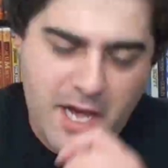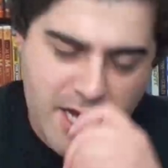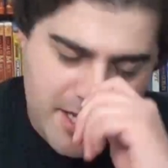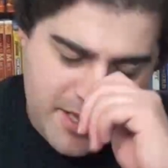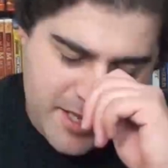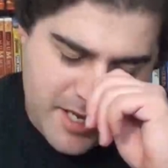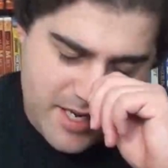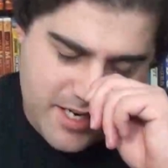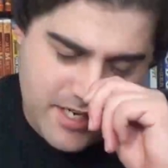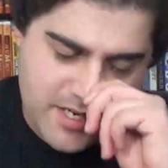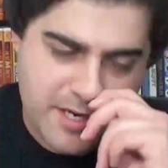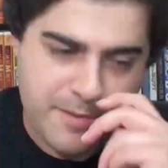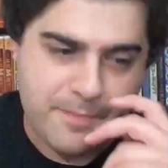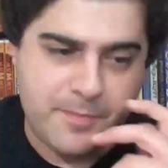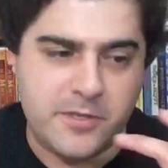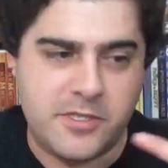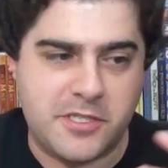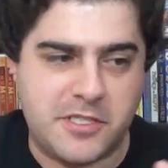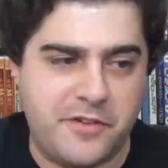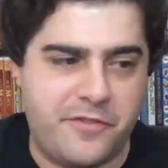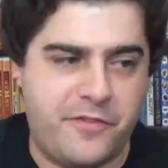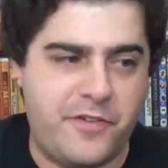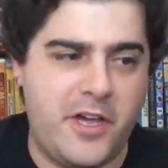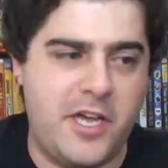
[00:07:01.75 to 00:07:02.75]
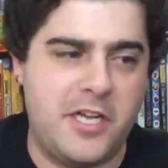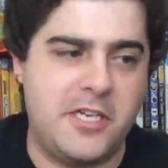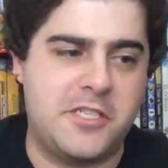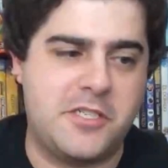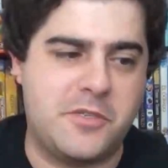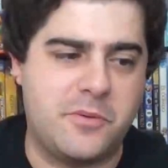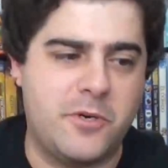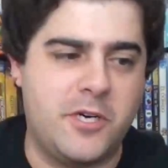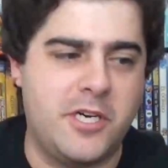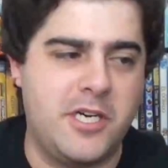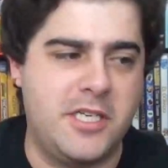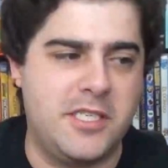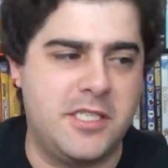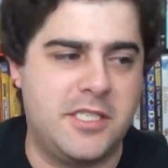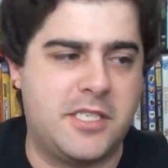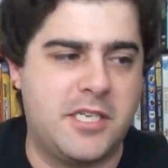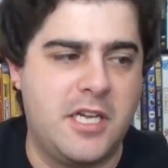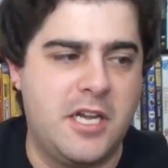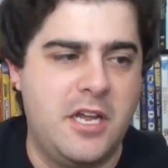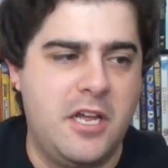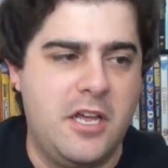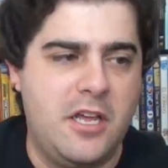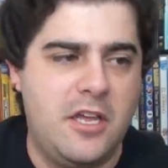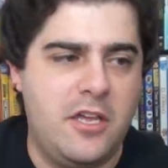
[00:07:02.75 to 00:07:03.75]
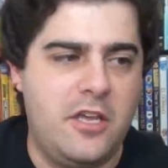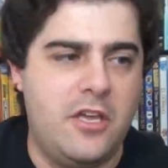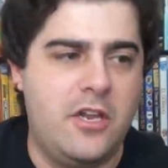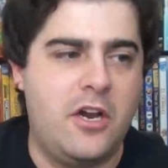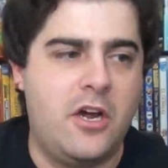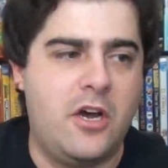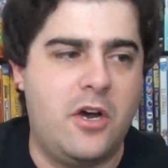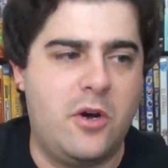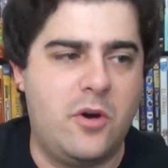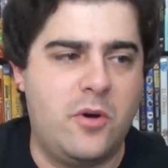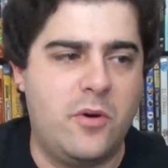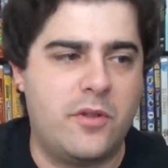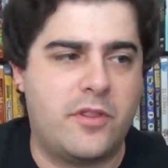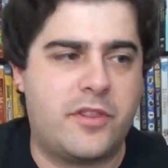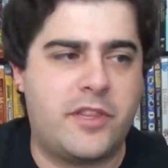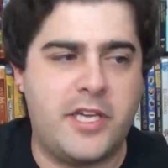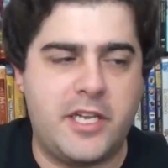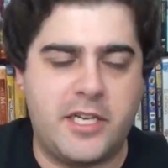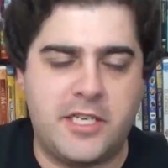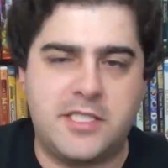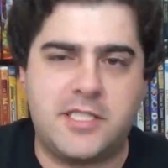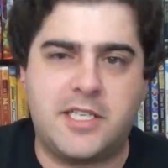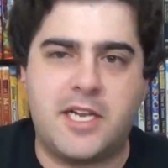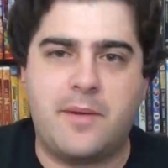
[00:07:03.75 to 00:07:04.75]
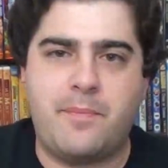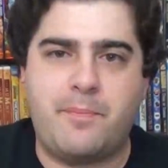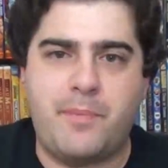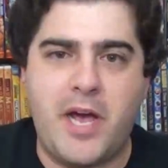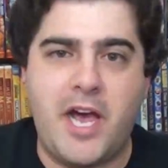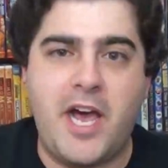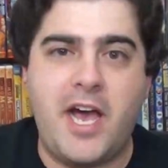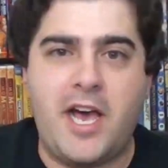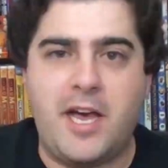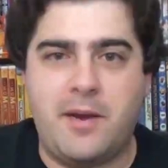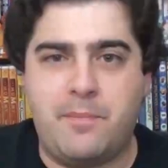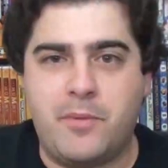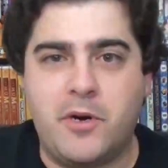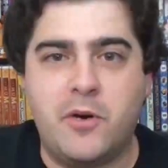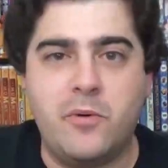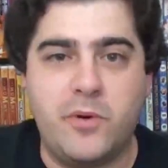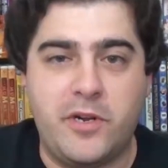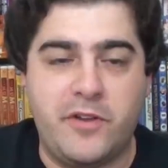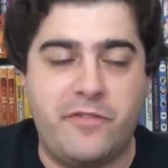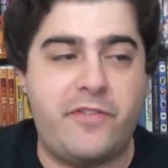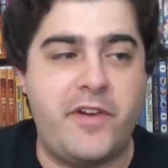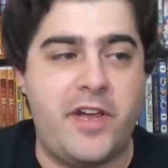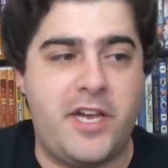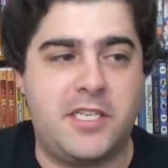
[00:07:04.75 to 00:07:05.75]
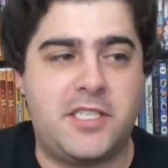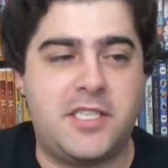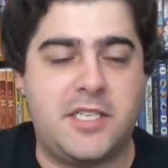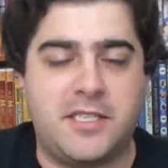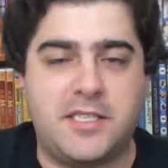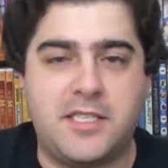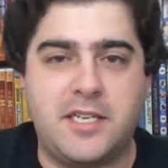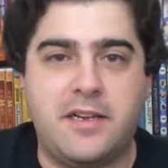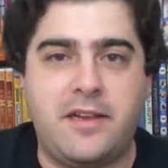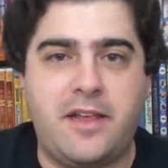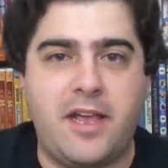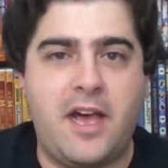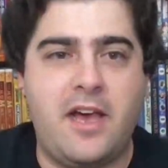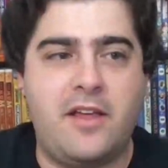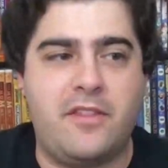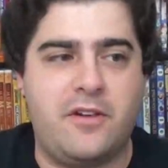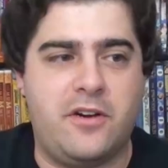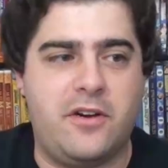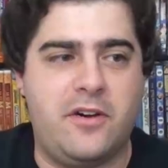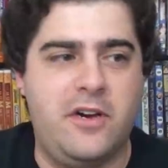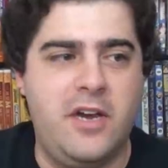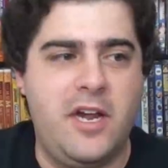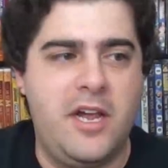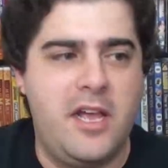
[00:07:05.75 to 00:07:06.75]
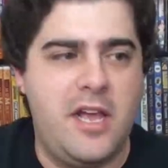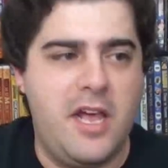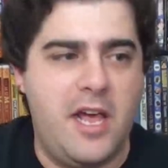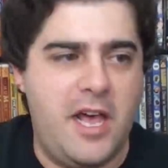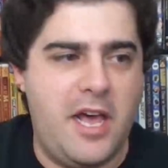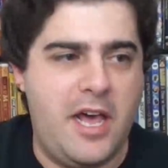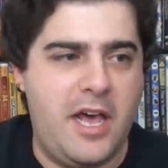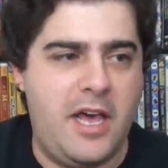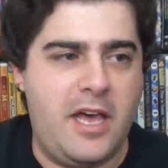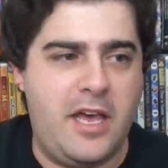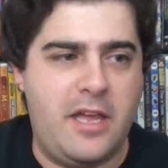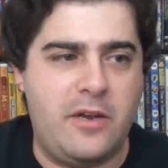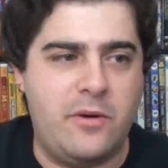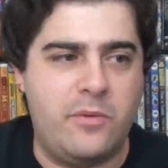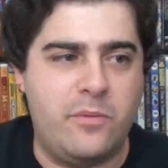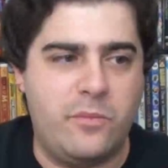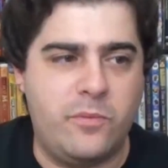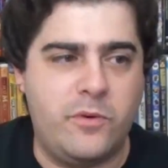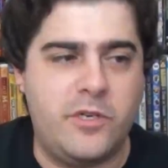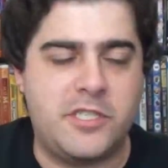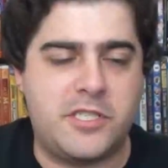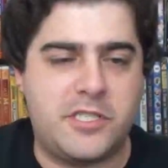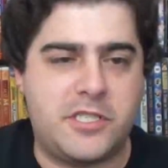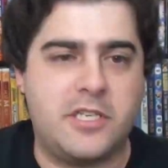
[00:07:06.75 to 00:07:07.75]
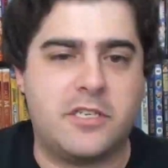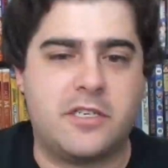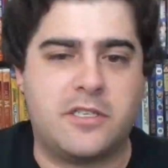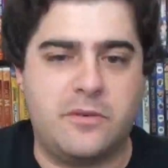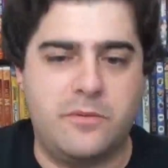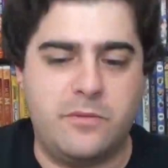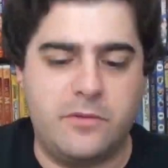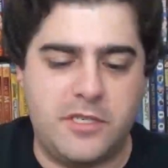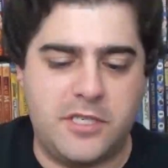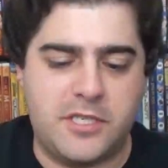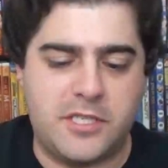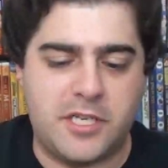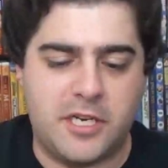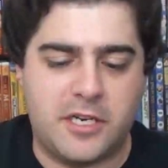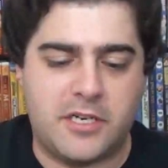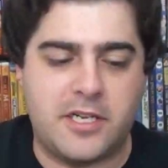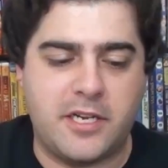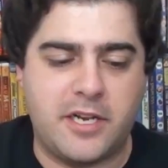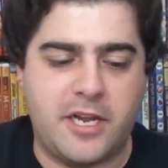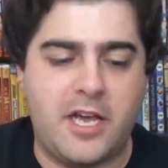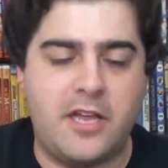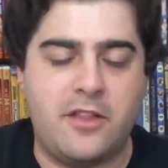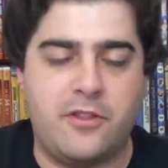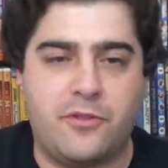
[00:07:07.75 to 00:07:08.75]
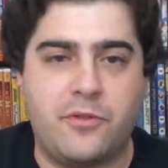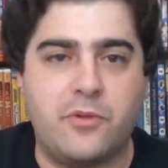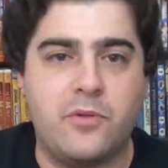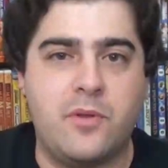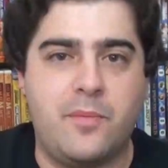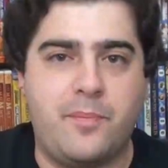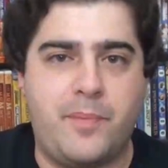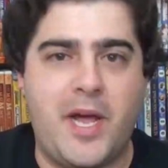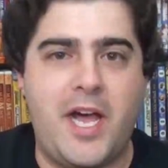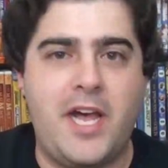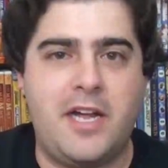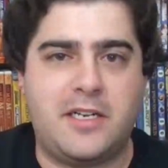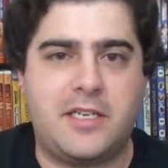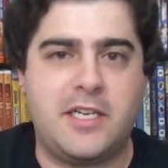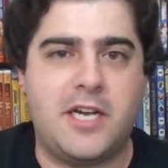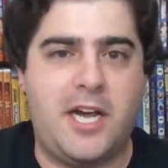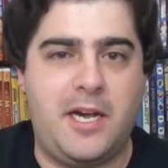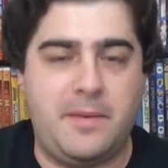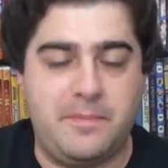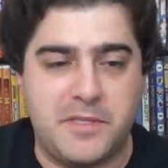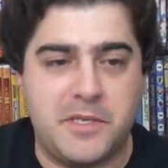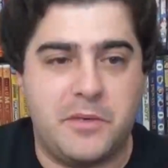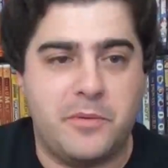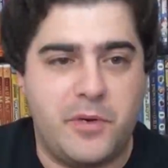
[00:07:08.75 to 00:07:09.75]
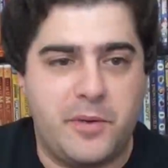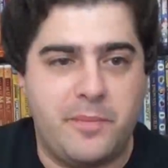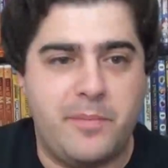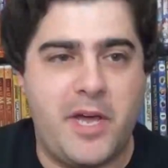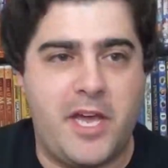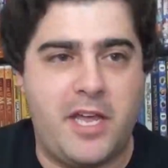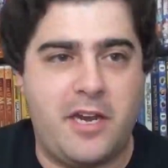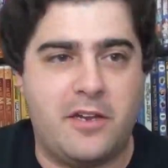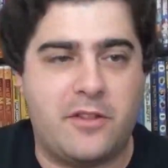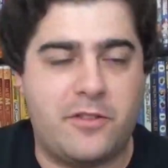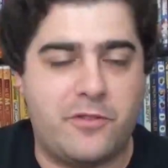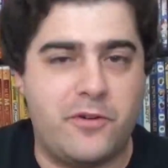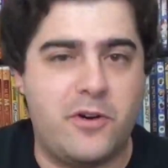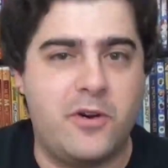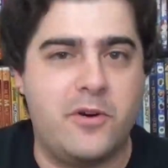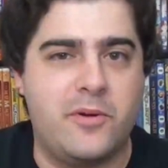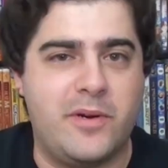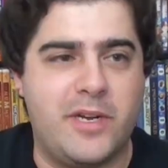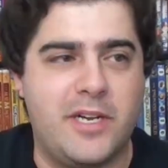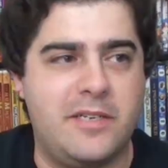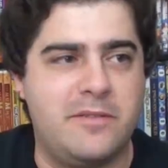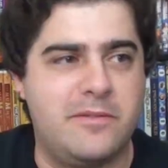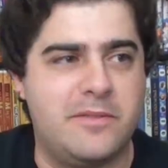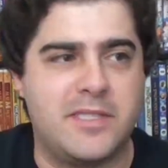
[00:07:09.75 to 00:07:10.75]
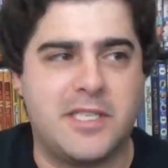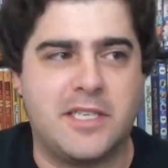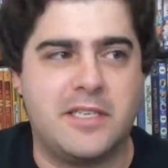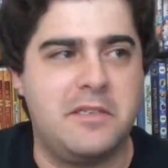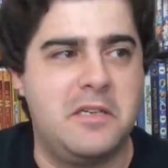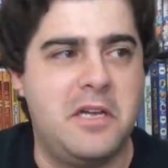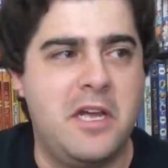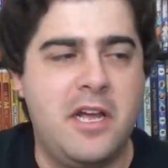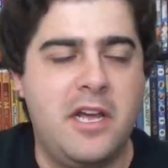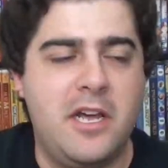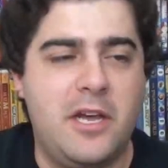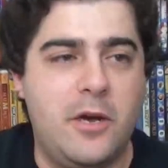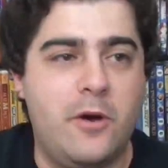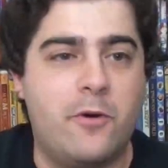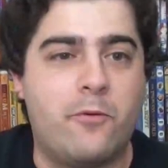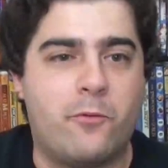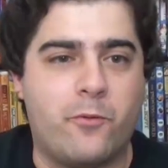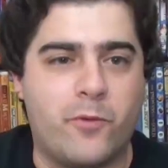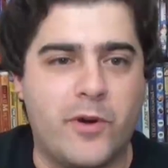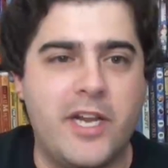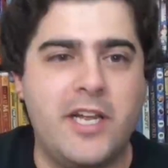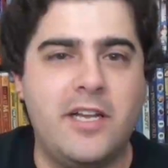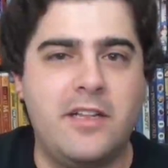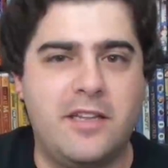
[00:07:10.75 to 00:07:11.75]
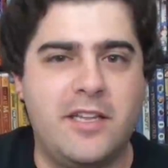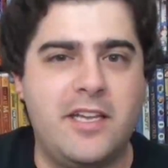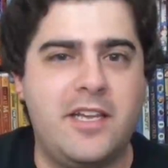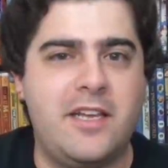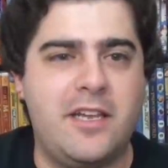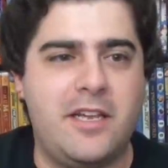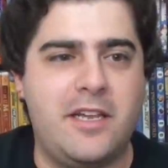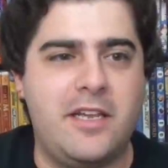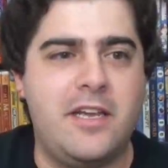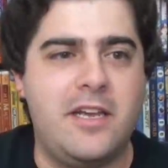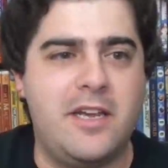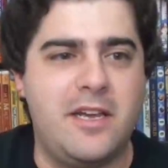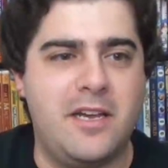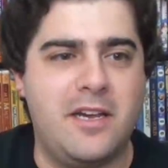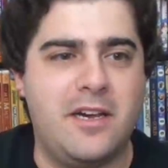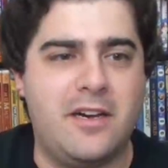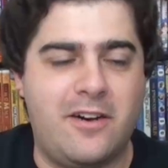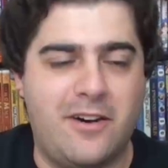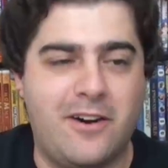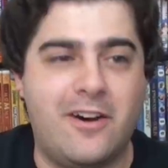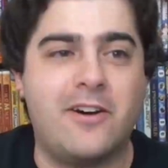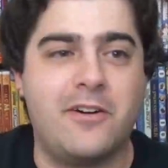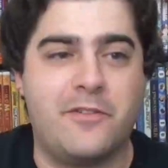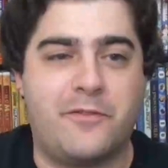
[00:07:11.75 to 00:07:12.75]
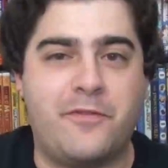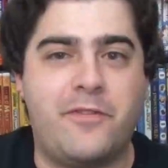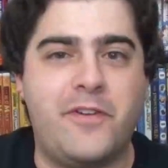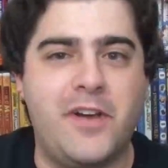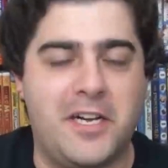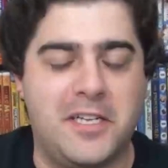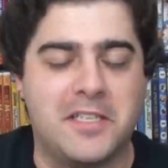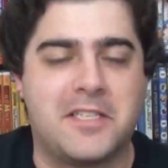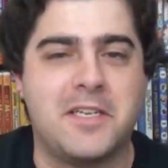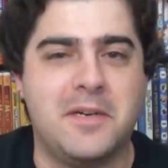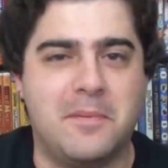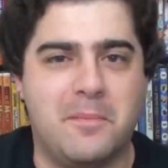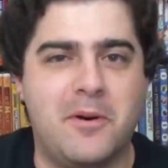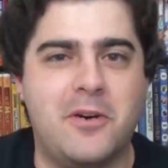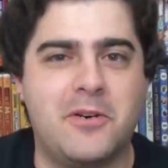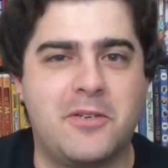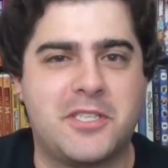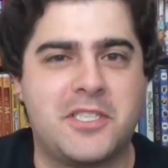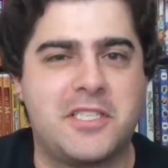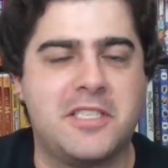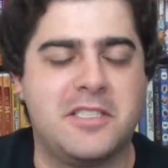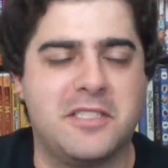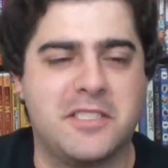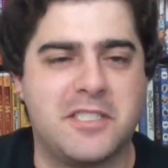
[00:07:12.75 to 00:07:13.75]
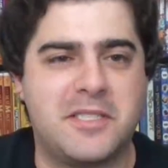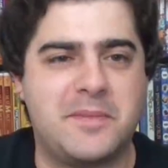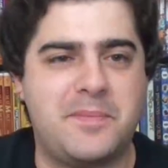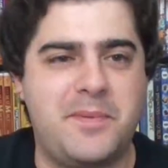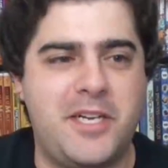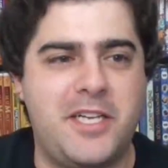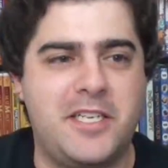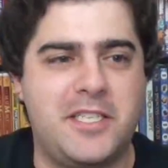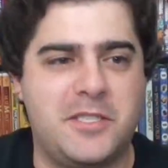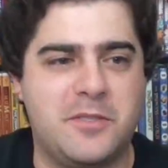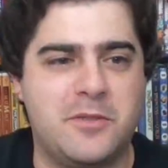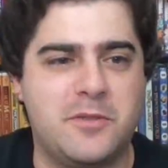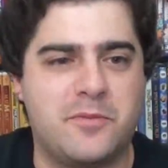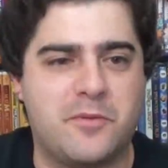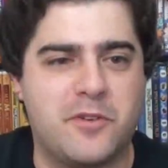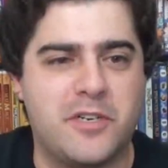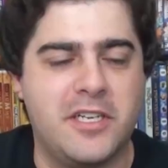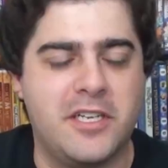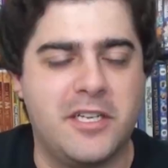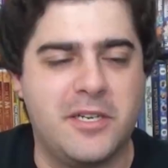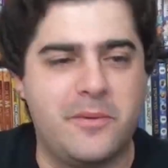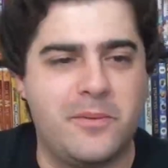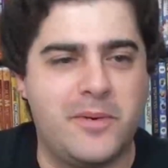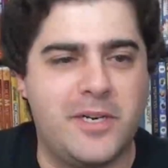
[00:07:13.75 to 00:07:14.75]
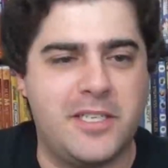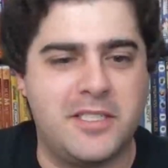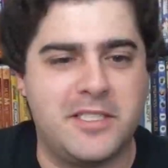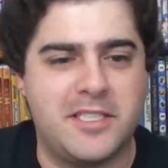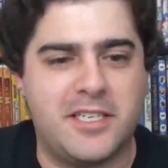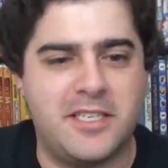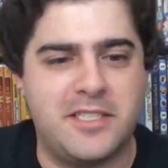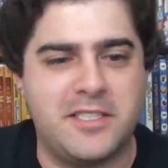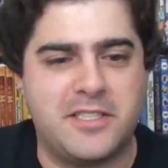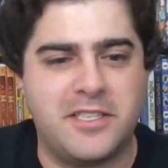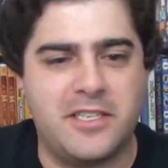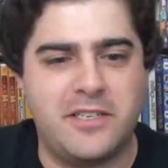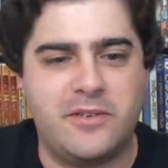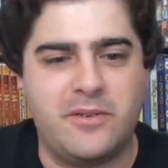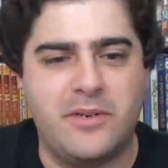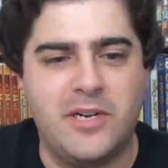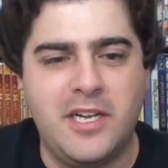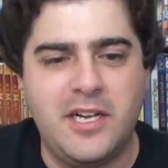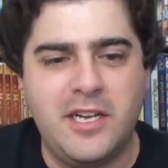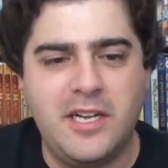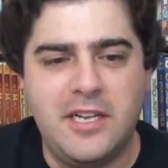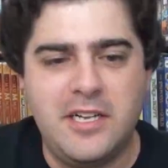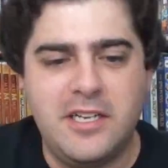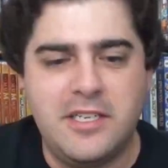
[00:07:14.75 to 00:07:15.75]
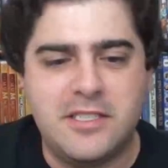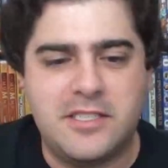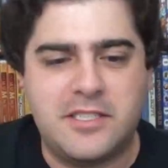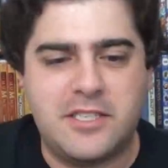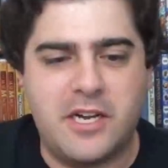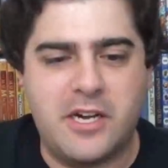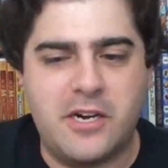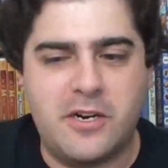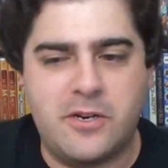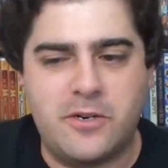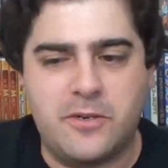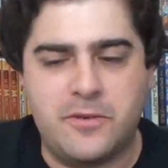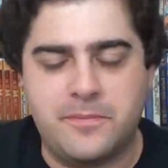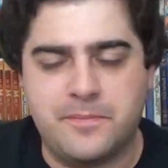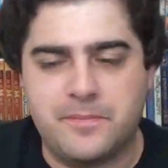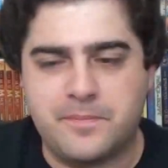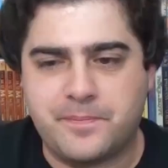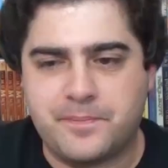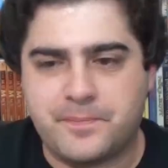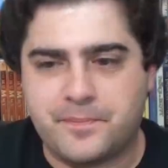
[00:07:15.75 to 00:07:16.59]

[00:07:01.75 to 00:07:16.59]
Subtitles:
And then Dipper's defense was, you know, things get bad, but we face it together. And we stuck together through the bad times, and we made it through. And it was like a really heartfelt, emotional speech. It was really well done too. So